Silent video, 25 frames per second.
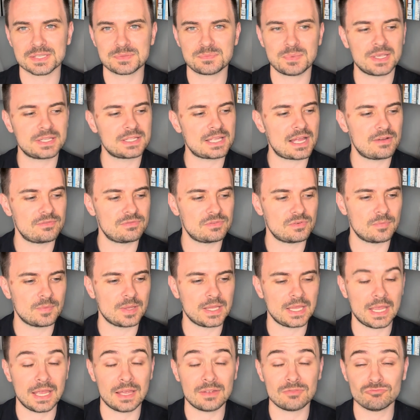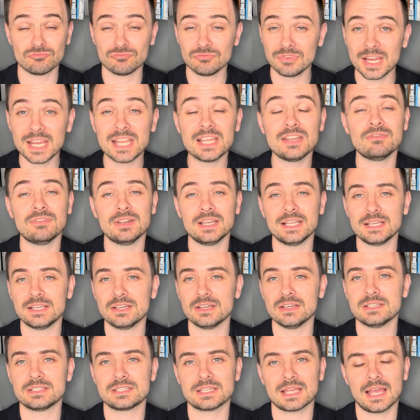picked out for me. Really, really
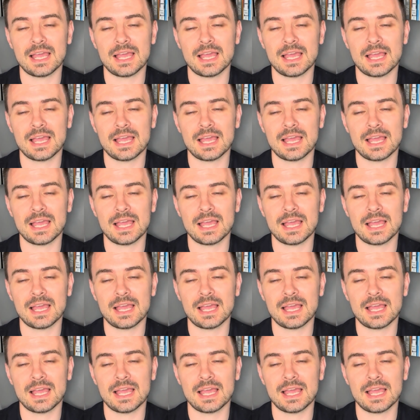good.